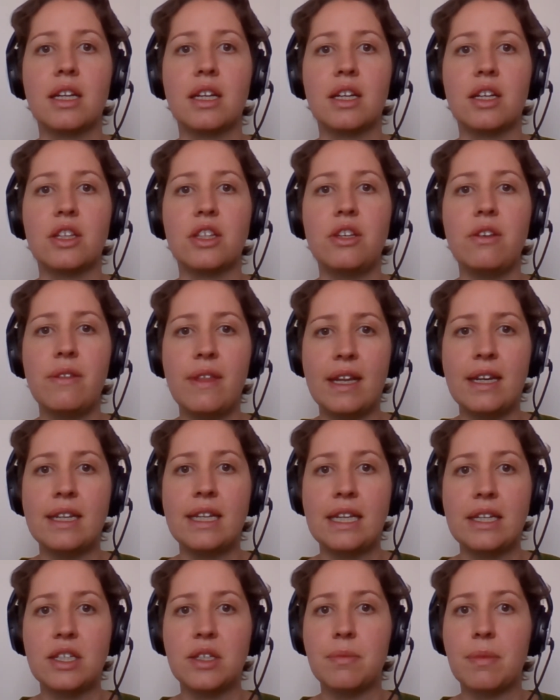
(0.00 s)
You then
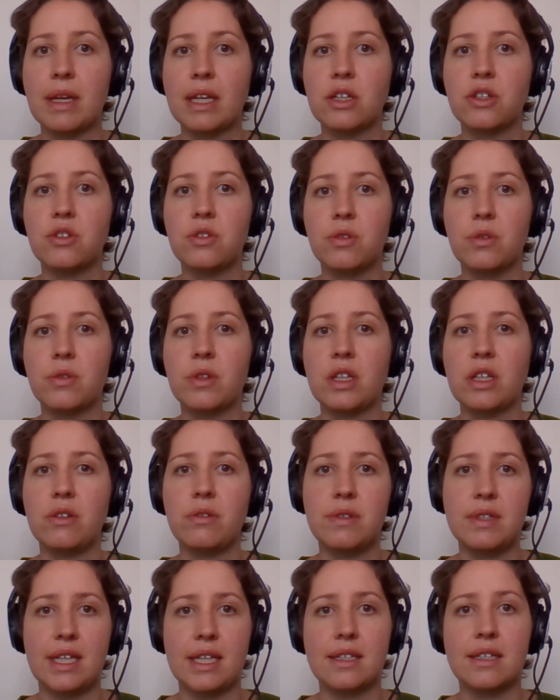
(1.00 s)
need to make sure that
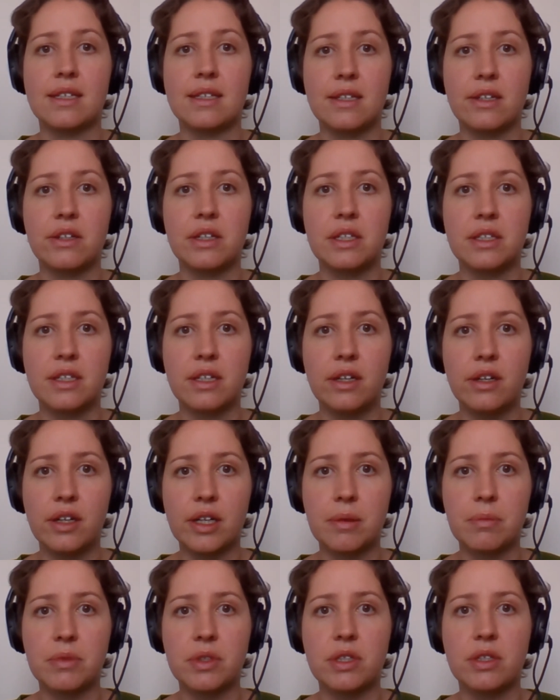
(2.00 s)
you set aside
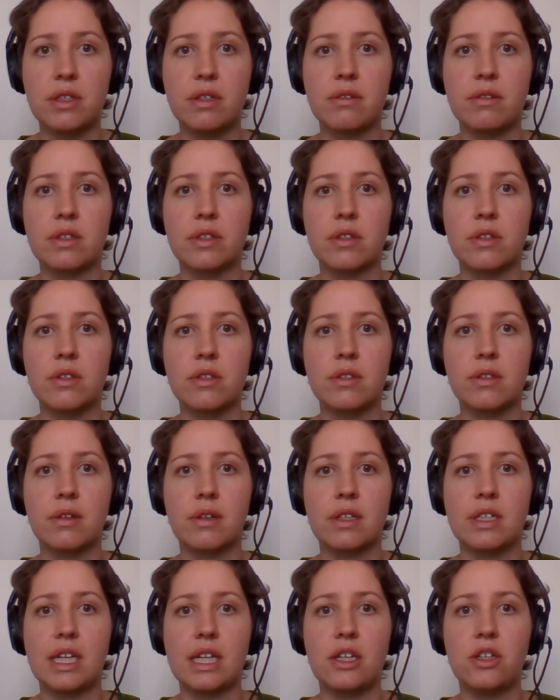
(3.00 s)
time to do this
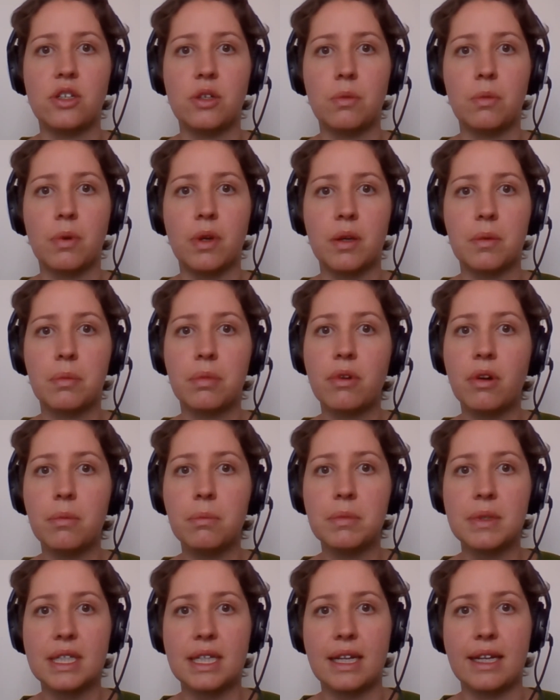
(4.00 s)
consolidation work
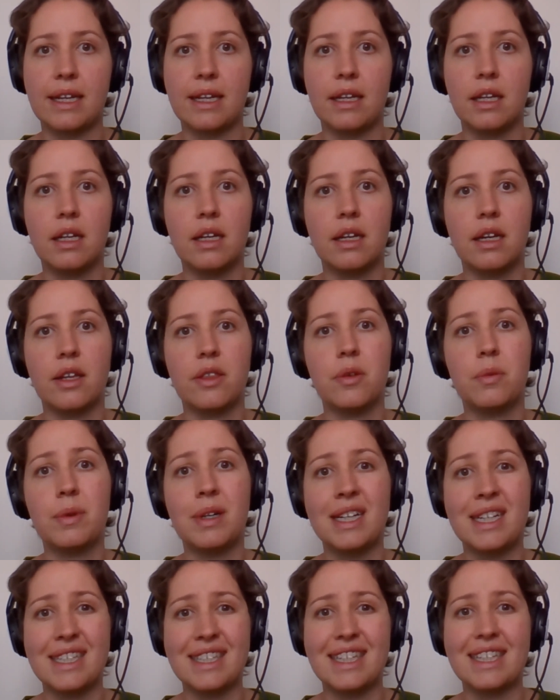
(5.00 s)
promptly,
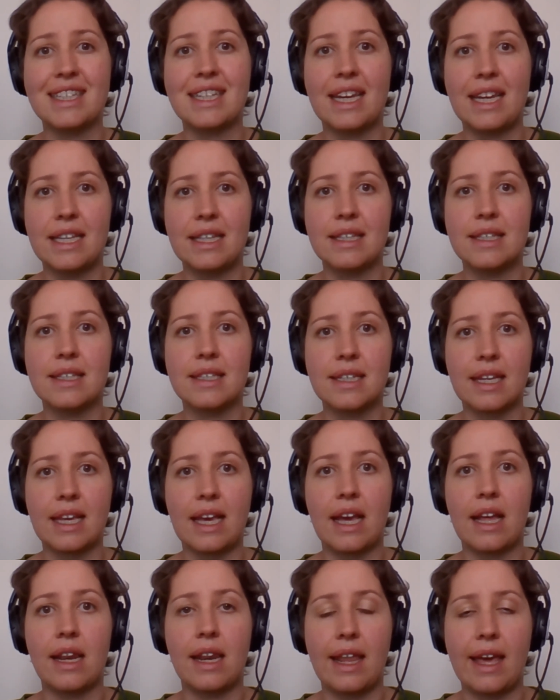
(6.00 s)
otherwise it tends to
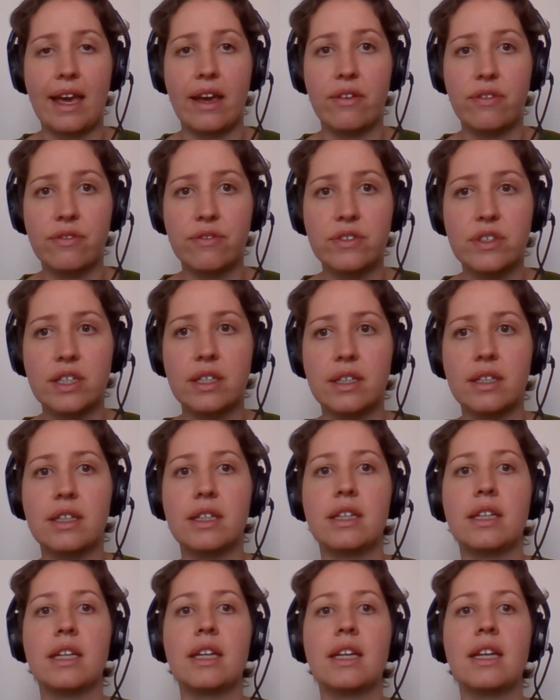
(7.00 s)
get left.
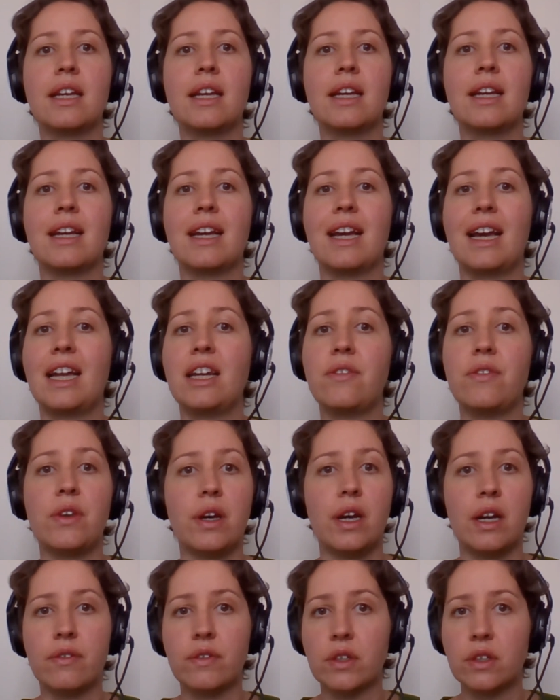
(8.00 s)
And if
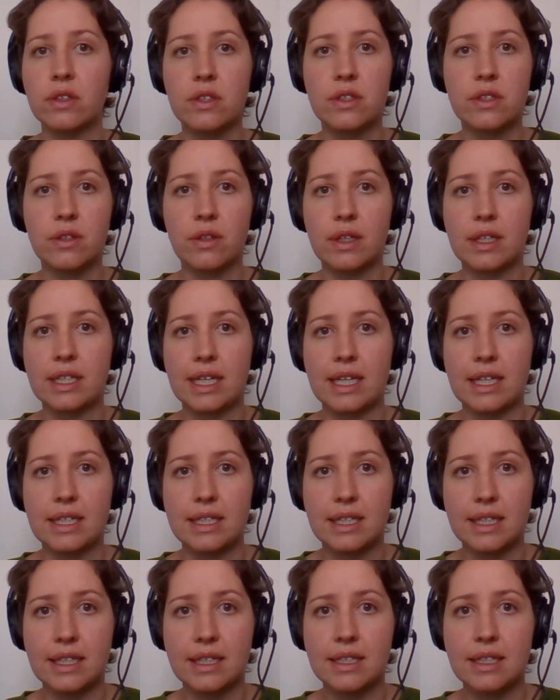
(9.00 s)
you haven't
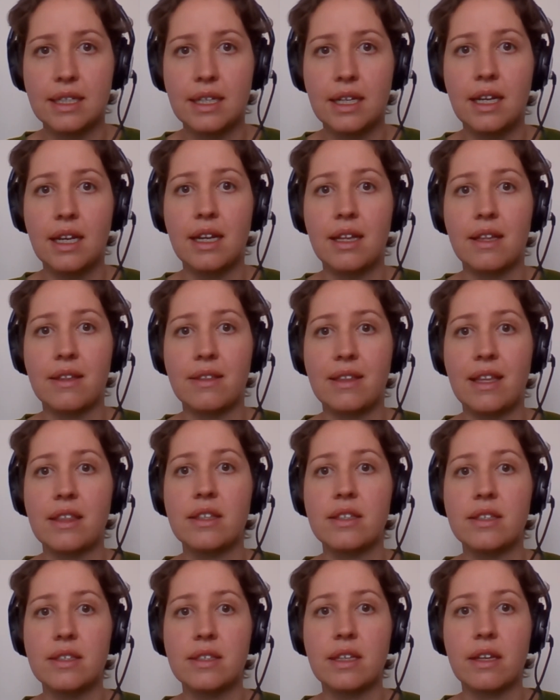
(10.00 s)
consolidated, then
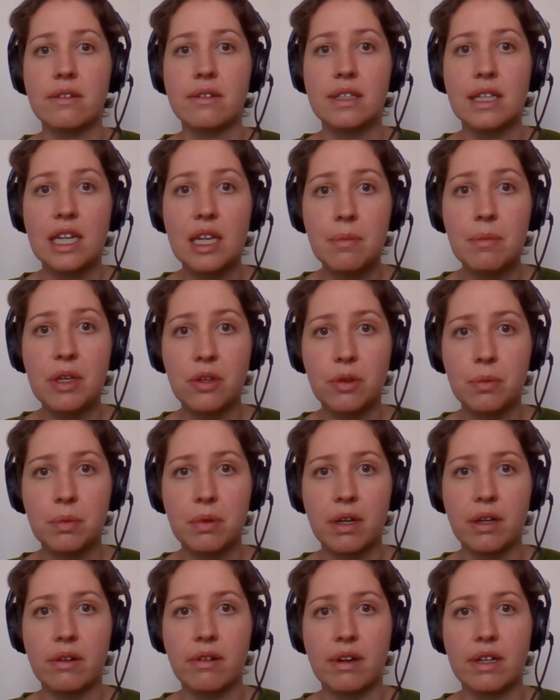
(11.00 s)
this is going to limit your
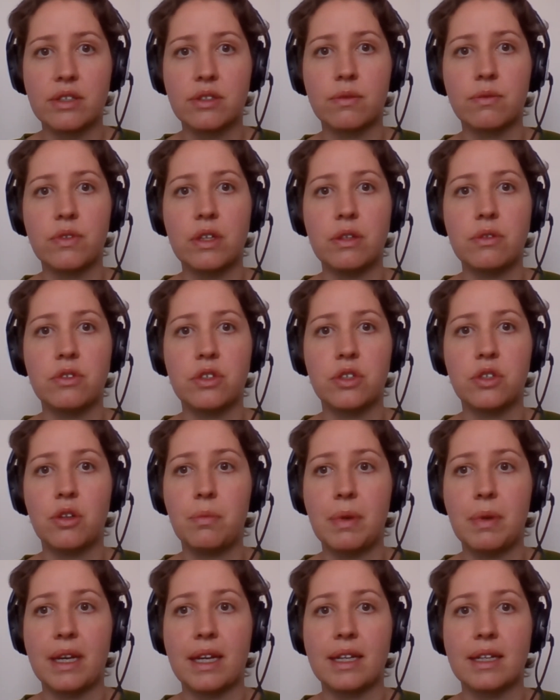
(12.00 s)
progress on future
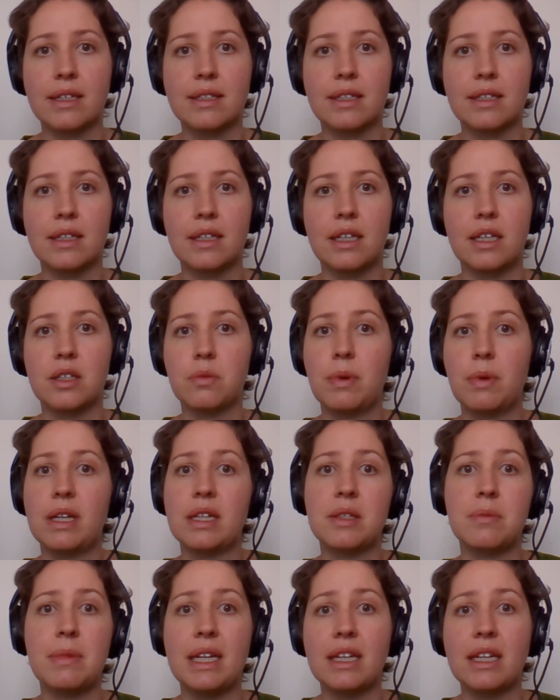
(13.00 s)
topics, as well
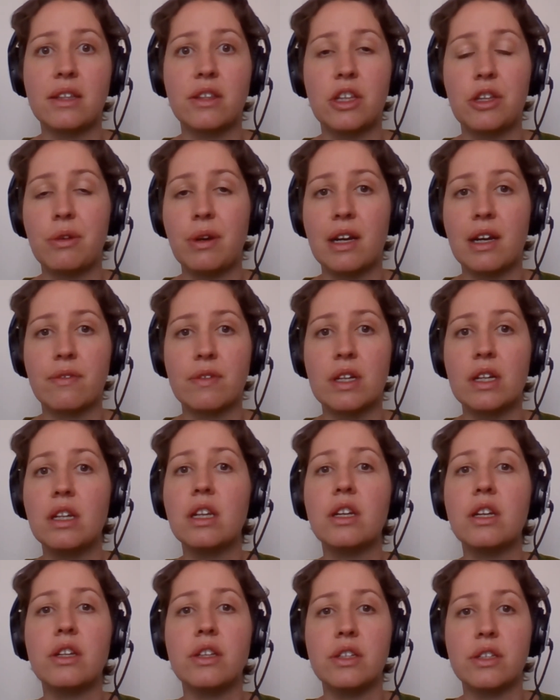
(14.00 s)
as meaning that you haven't
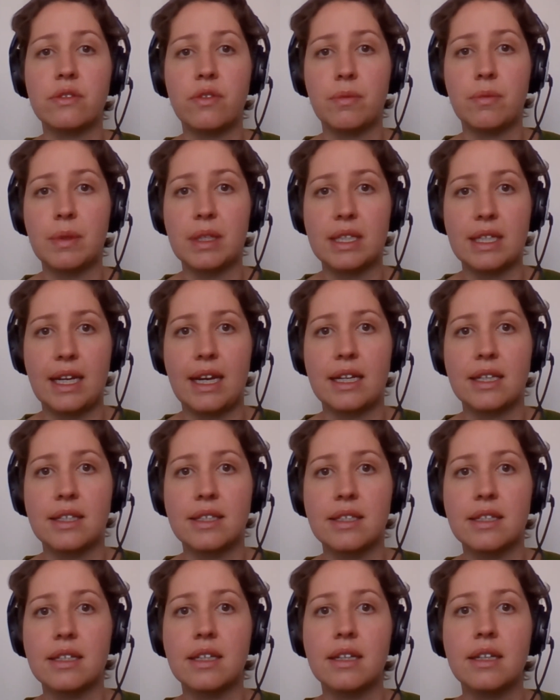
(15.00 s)
learnt from the
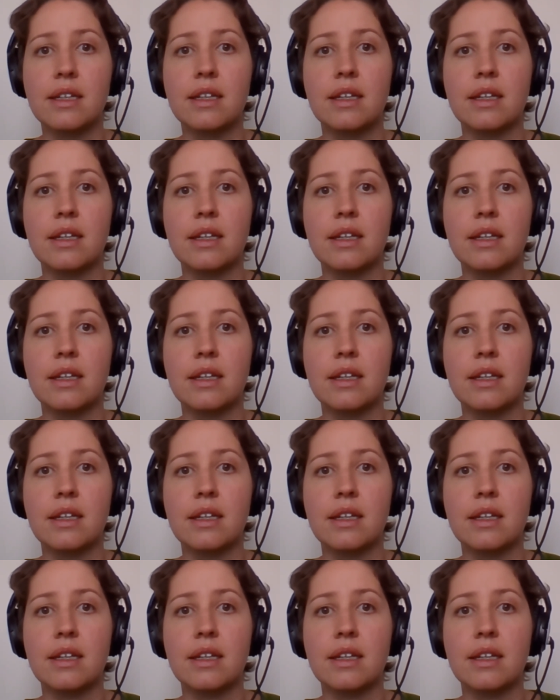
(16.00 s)
test.